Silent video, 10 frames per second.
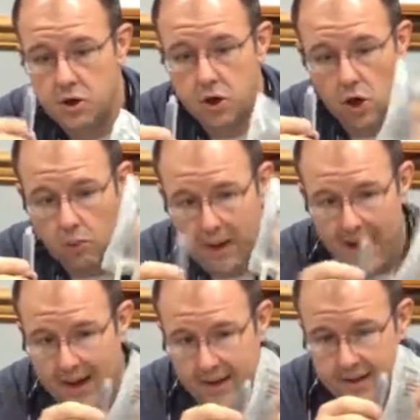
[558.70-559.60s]
So you can
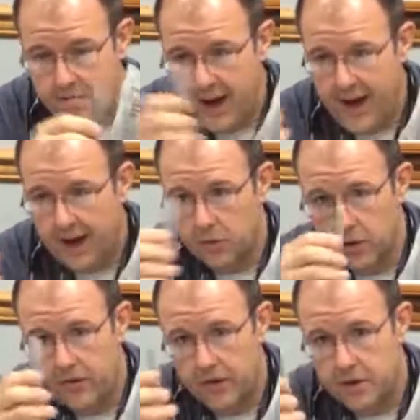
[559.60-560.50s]
go back in this
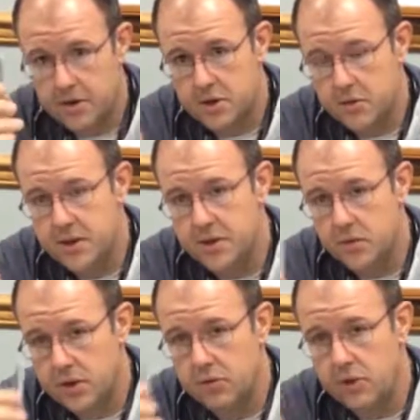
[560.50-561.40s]
bag and refill your
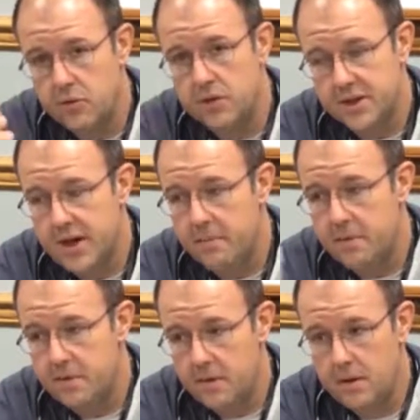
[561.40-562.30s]
syringe when you use
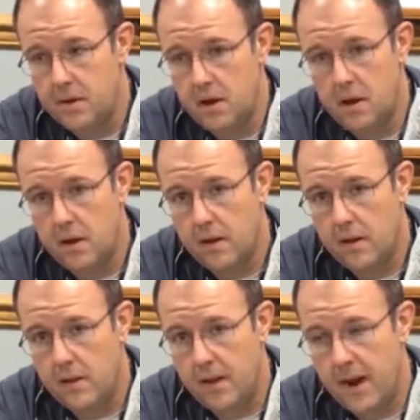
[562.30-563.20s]
up
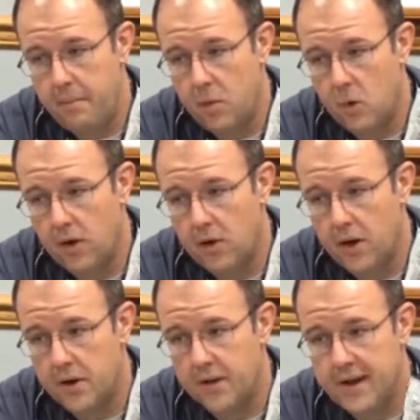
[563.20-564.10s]
the epi
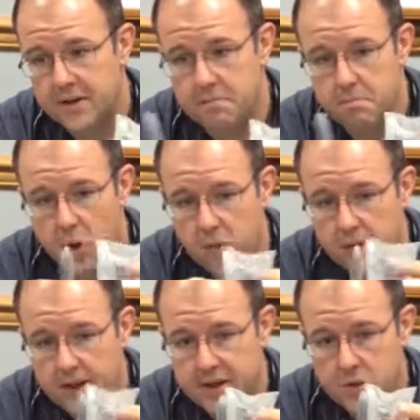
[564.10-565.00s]
one to one hundred thousand.
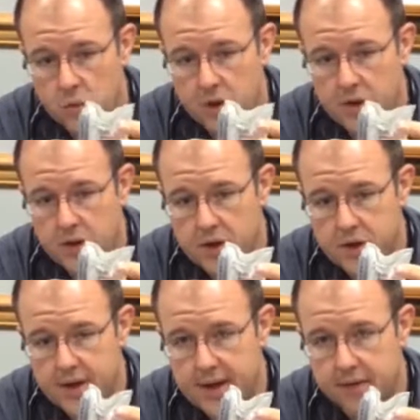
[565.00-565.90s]
Both of these are one to
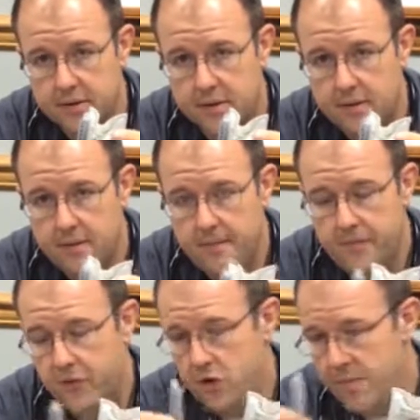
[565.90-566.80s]
one hundred thousand.
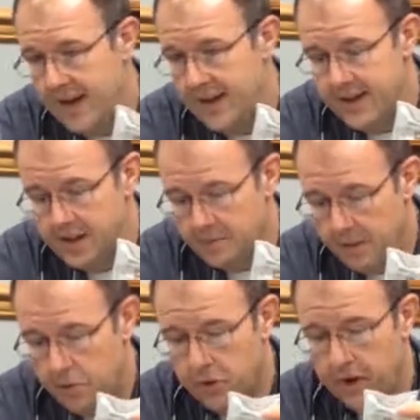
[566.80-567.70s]
So you made
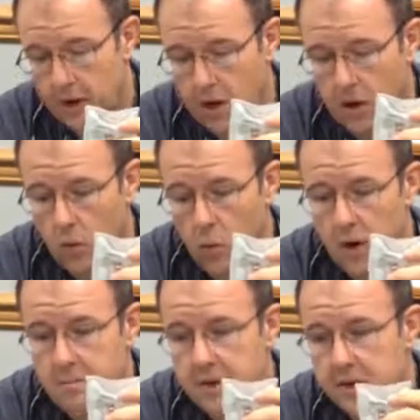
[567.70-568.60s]
this by putting
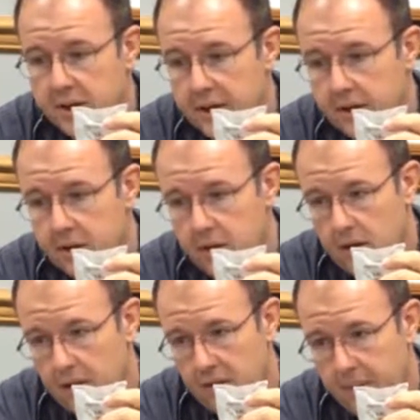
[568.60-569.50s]
one milliliter
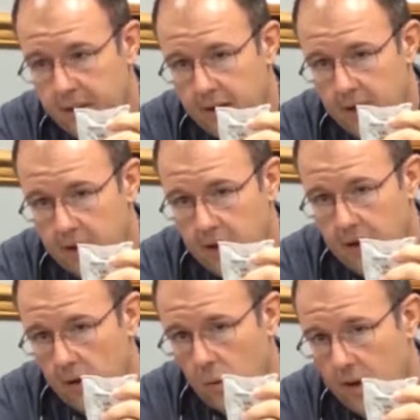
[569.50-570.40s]
of epi
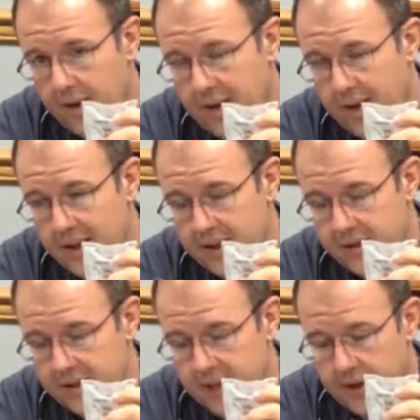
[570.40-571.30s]
one to ten
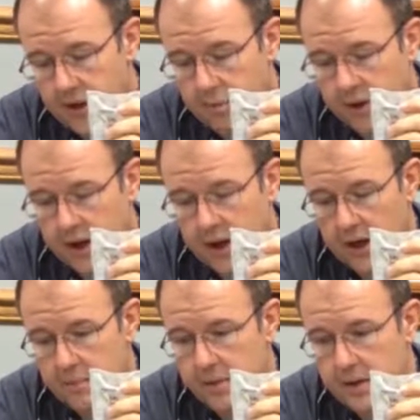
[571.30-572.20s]
thousand in here and
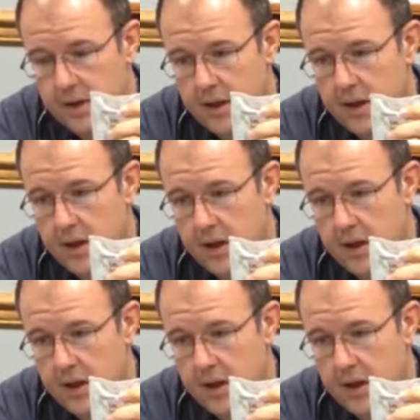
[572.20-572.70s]
bringing it up